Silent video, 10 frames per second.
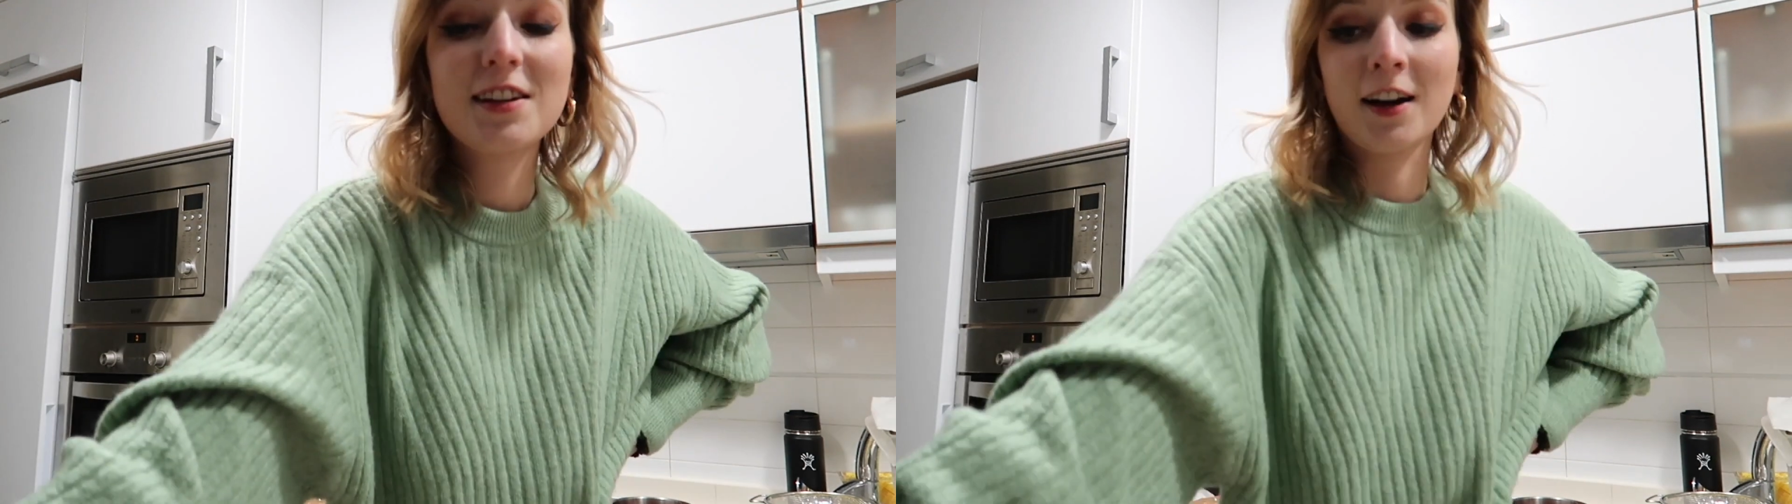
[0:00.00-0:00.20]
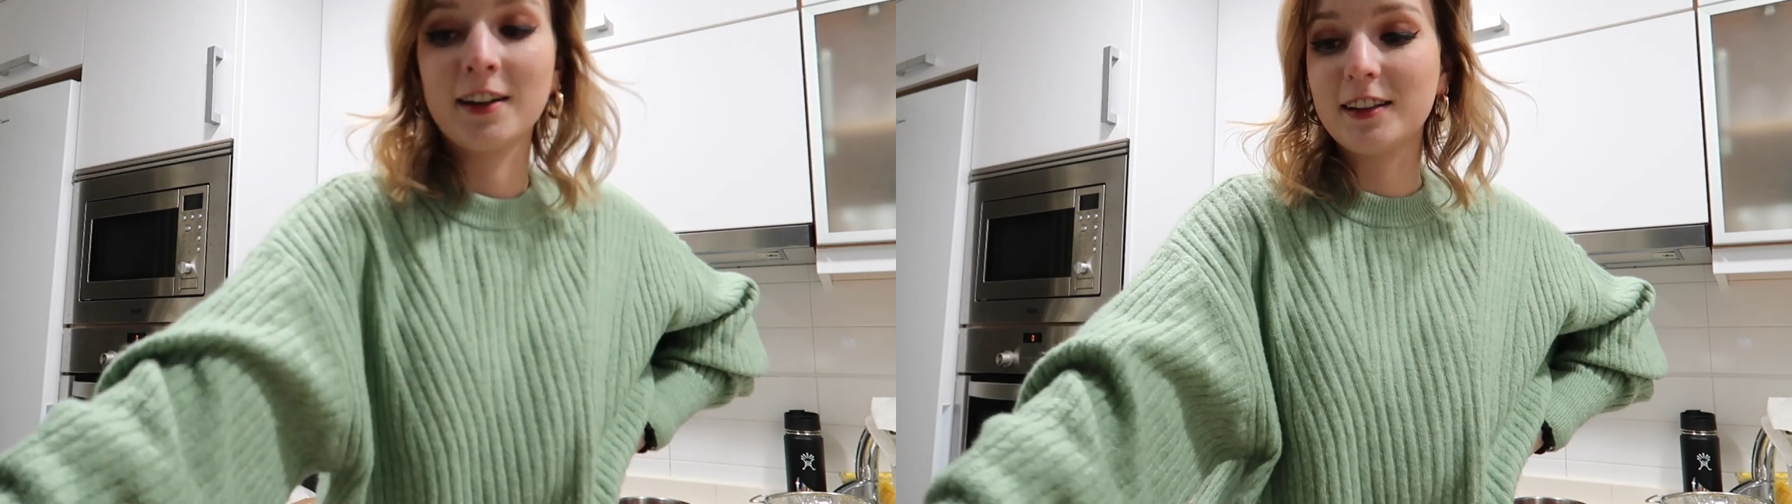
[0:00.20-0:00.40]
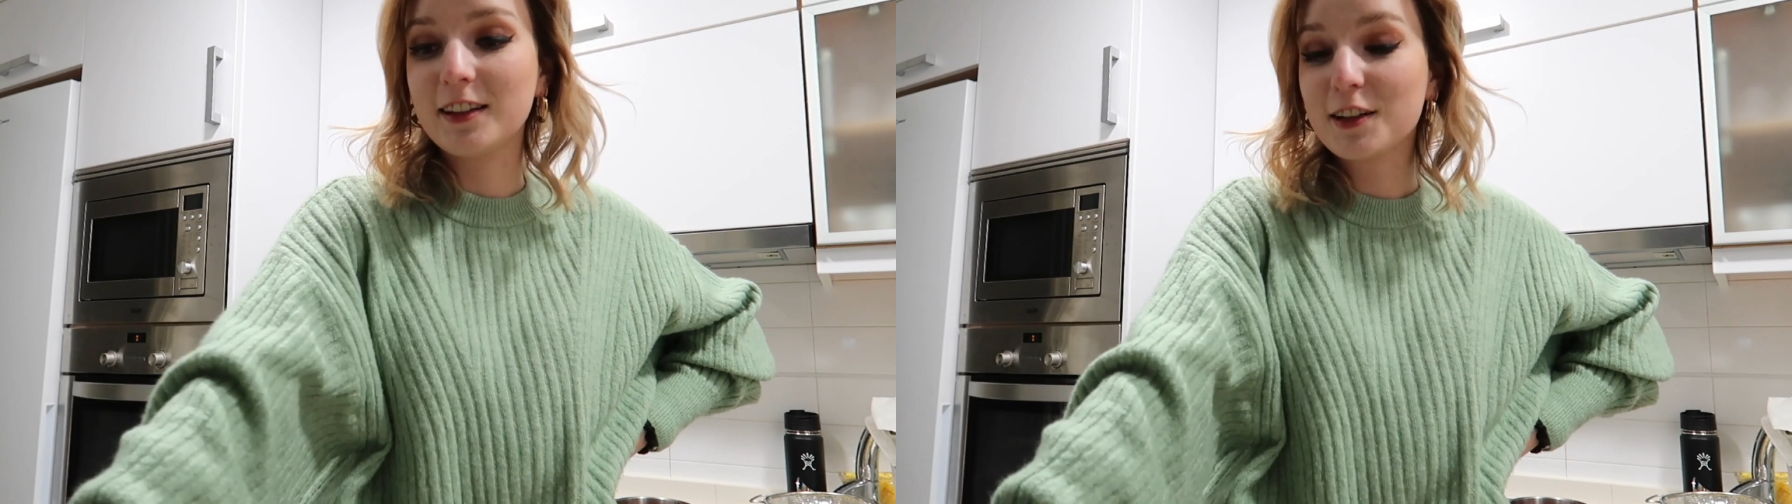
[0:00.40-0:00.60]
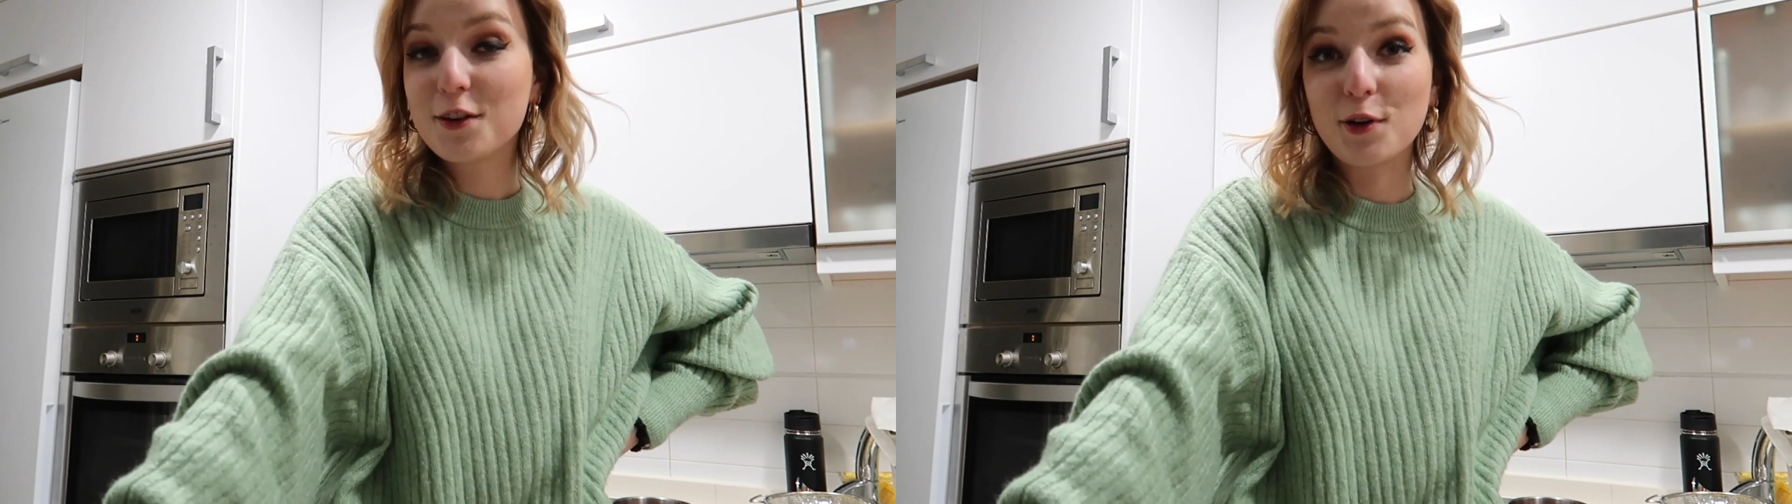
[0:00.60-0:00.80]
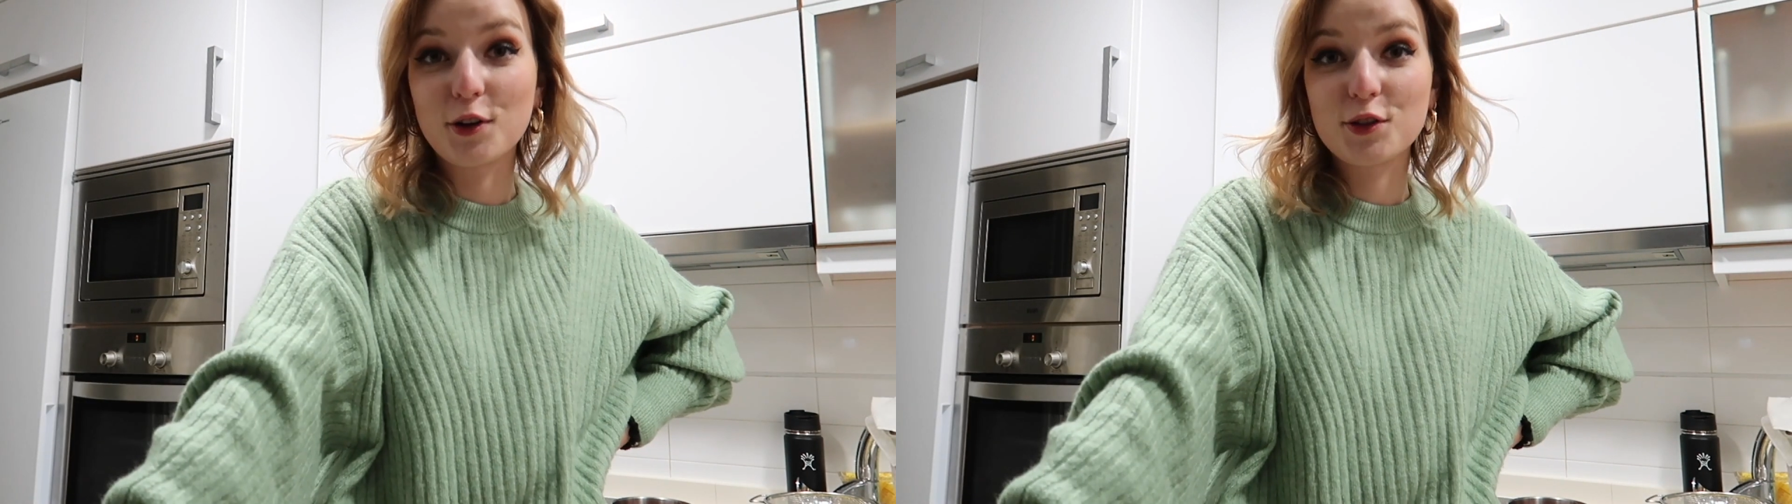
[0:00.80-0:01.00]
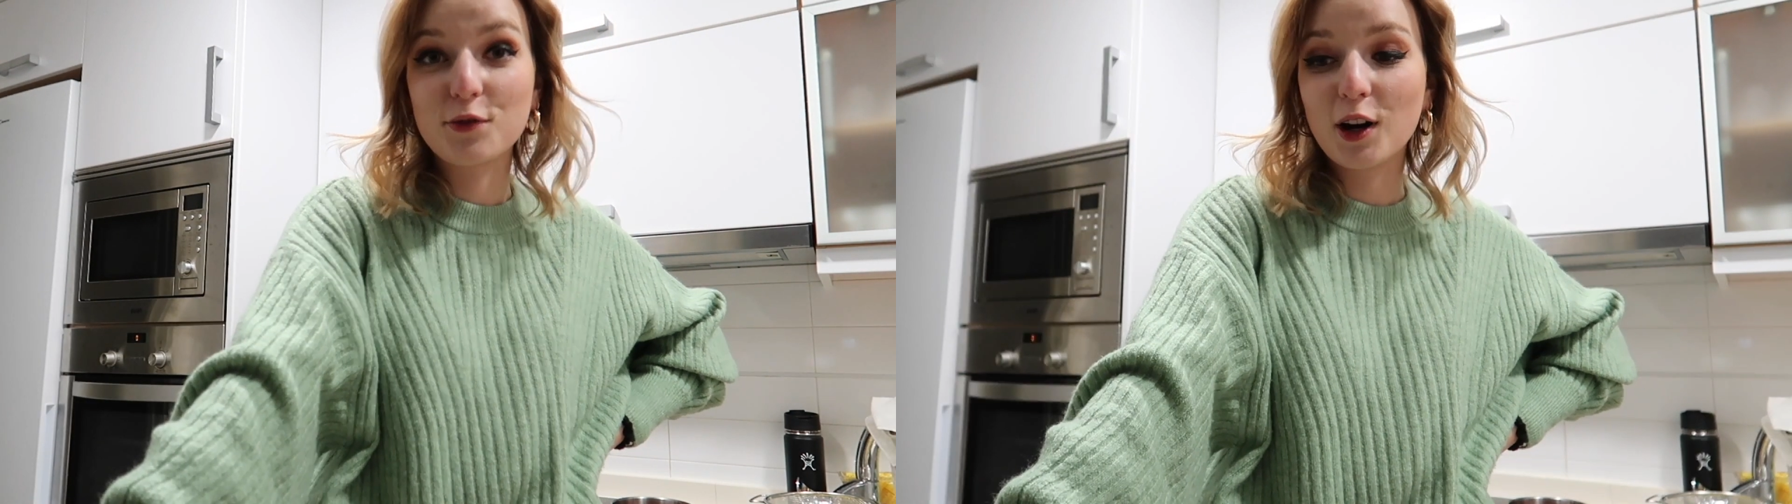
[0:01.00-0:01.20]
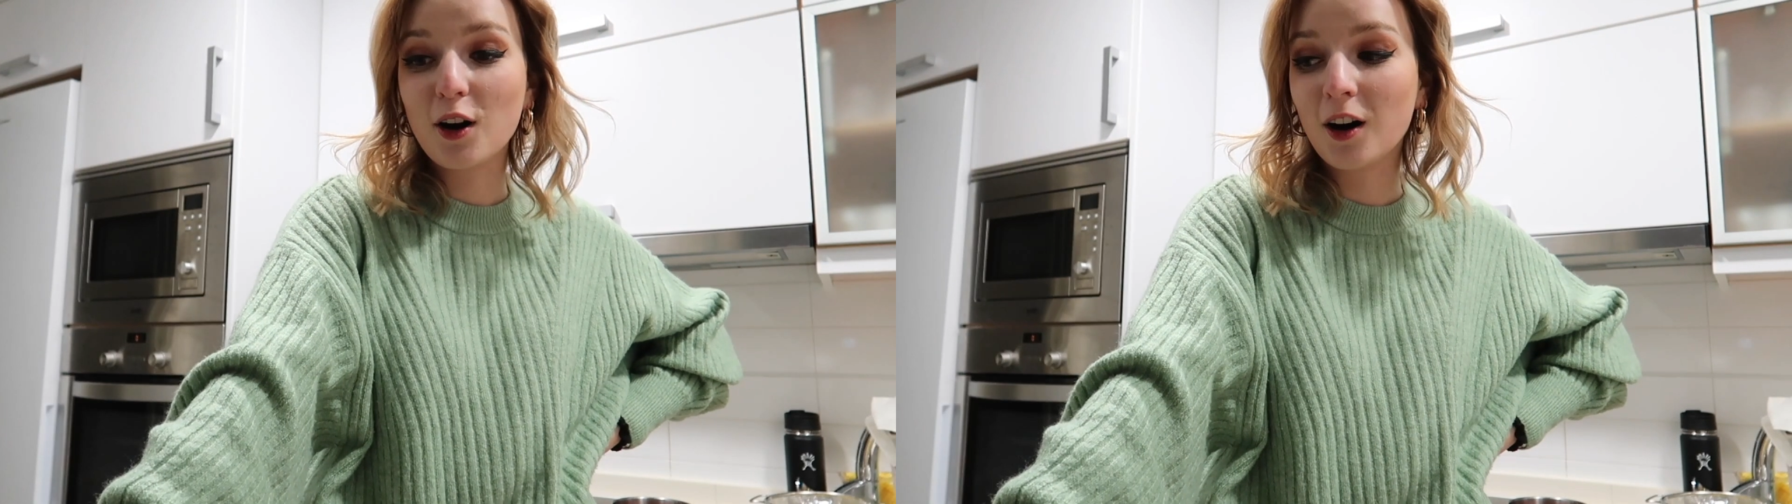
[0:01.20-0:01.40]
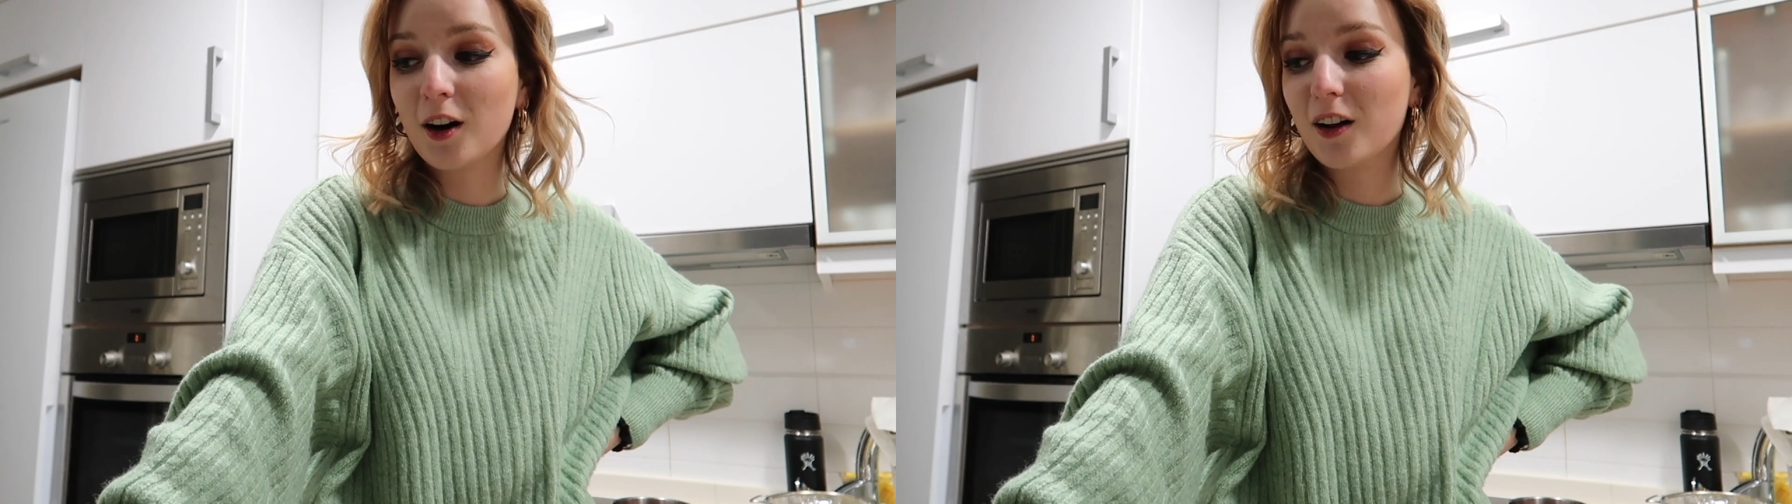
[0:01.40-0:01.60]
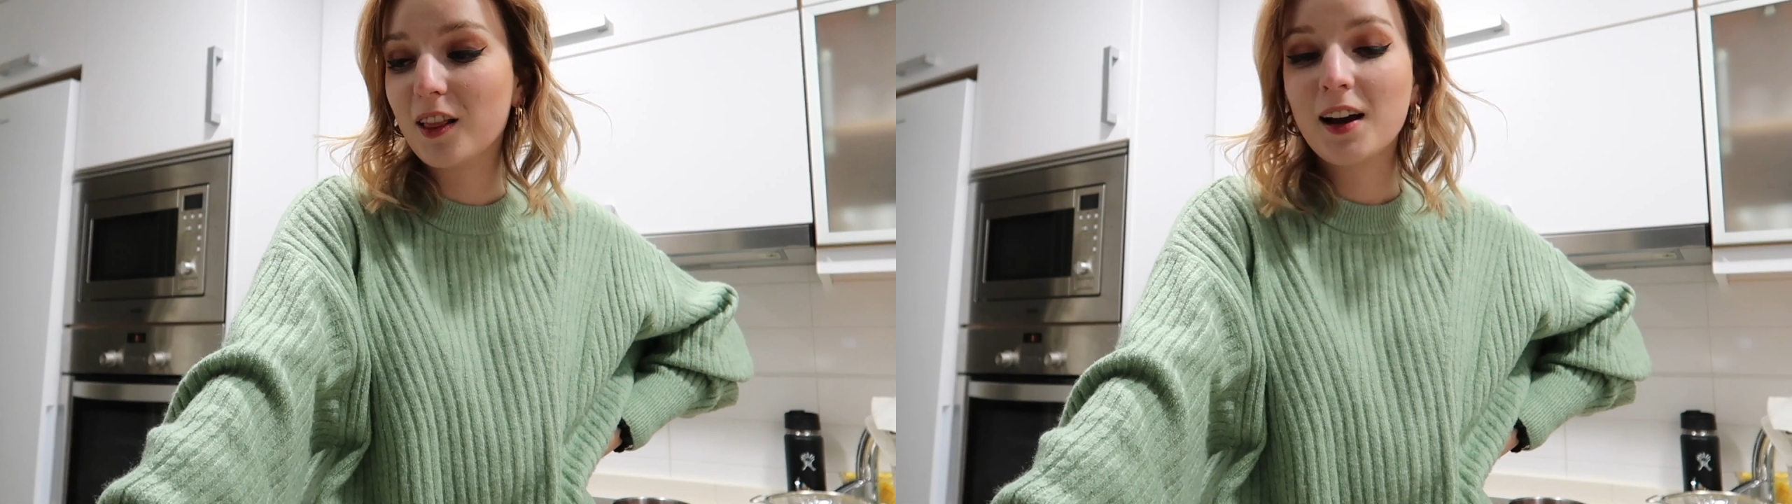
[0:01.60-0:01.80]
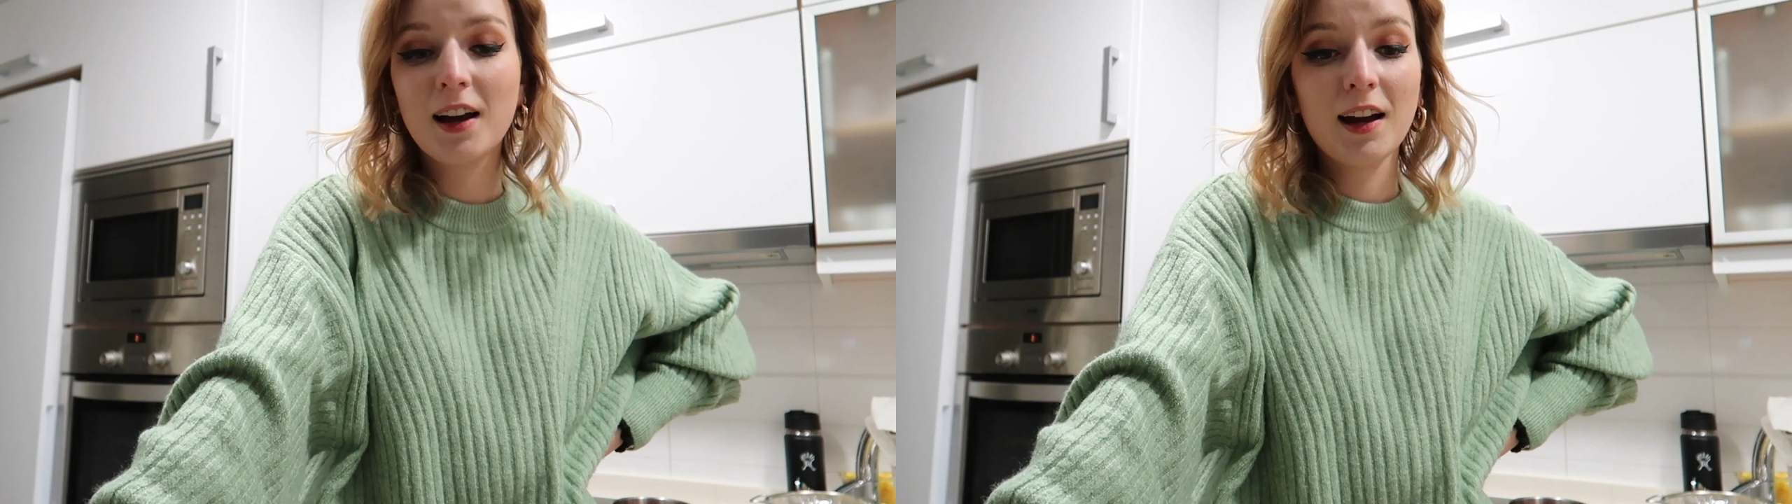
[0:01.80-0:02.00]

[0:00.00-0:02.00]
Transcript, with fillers: tiny grocery haul